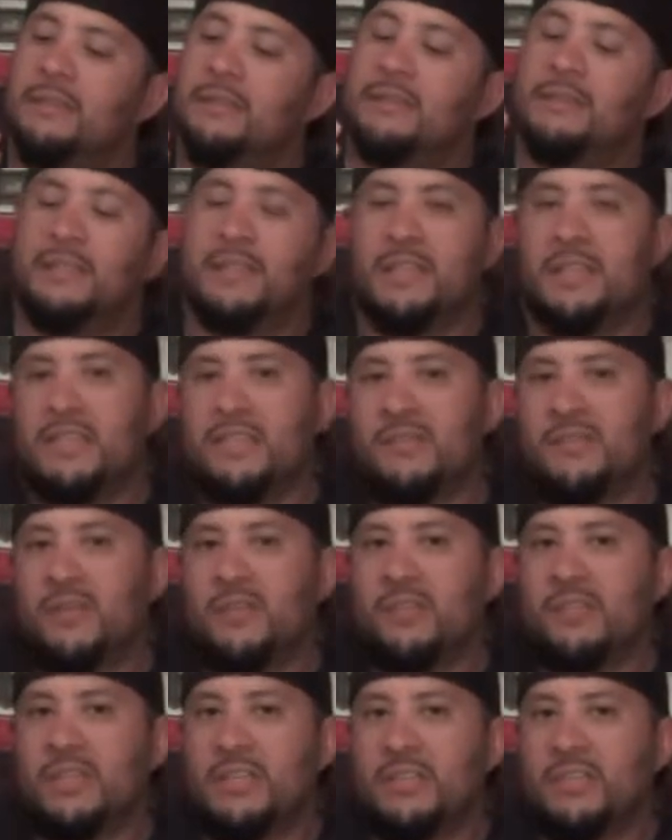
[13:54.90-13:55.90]
Teenage
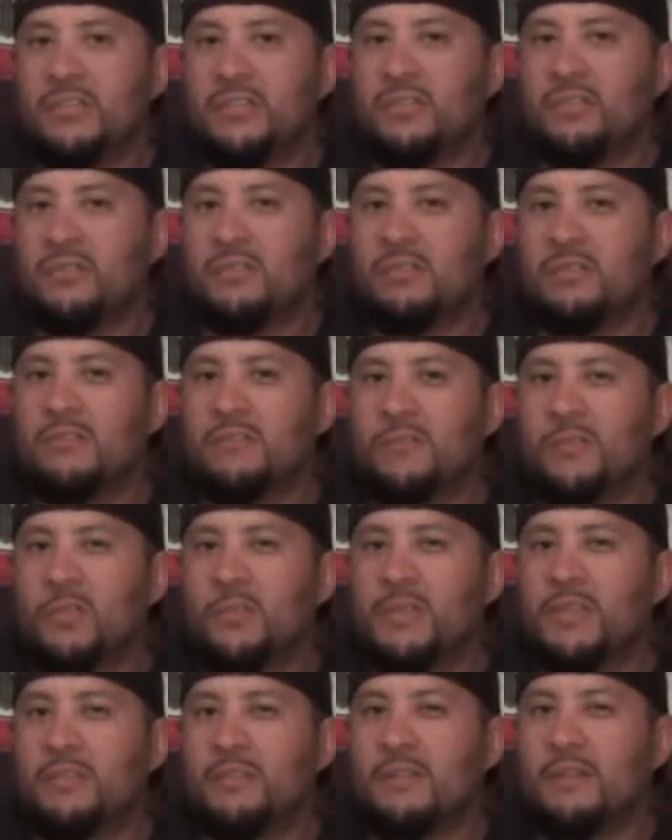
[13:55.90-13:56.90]
Mutant Ninja Turtles from
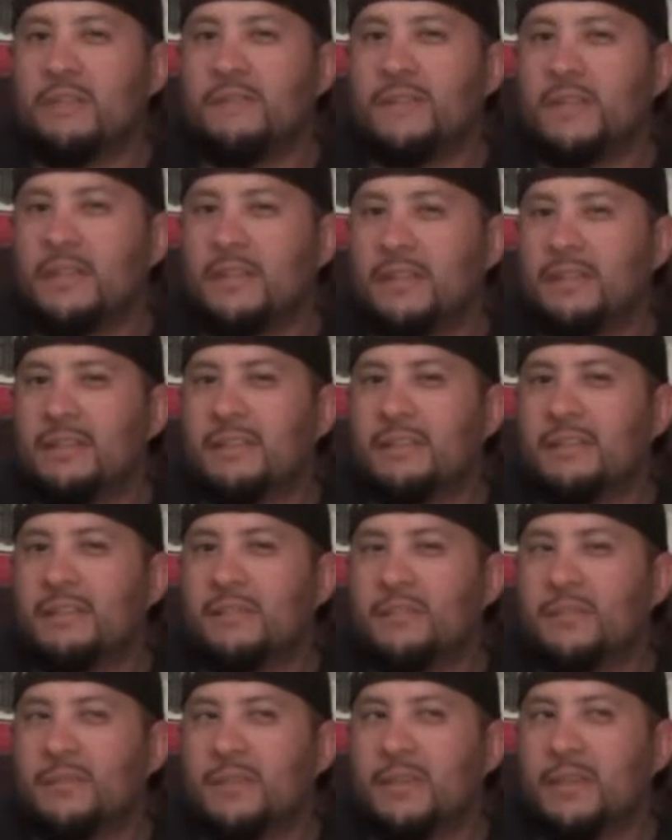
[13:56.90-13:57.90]
Ubisoft. I think this
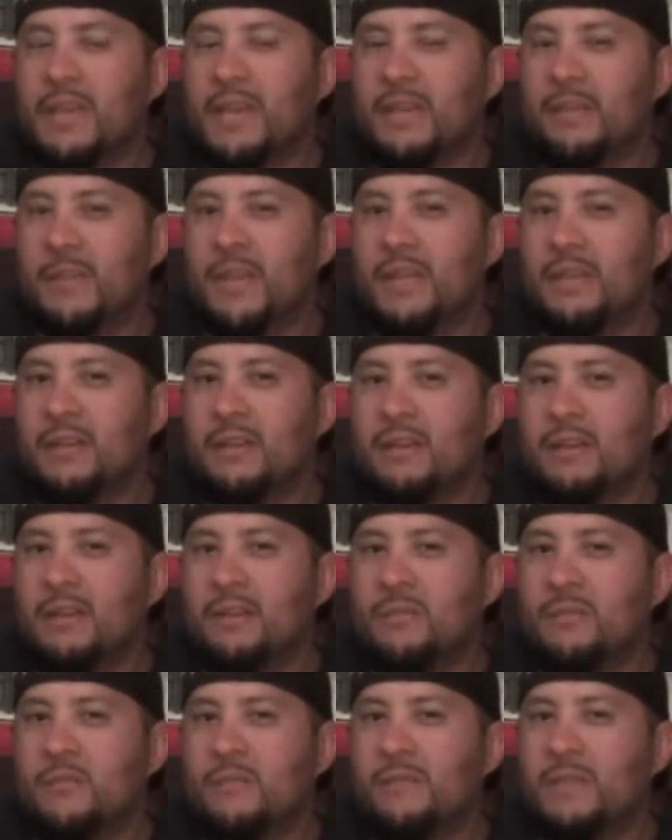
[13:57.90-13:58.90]
is from the animated
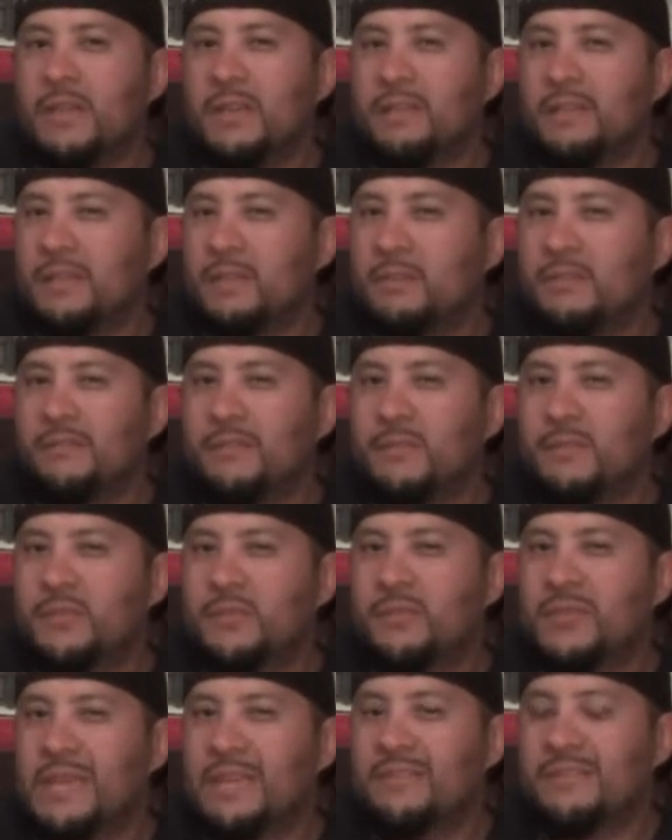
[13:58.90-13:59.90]
movie. I think it was from
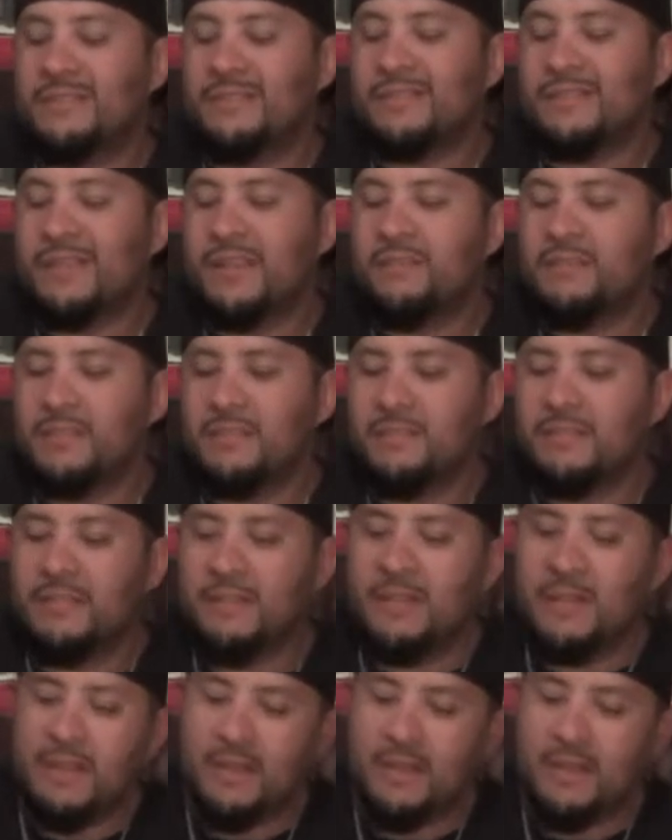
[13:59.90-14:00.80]
2007.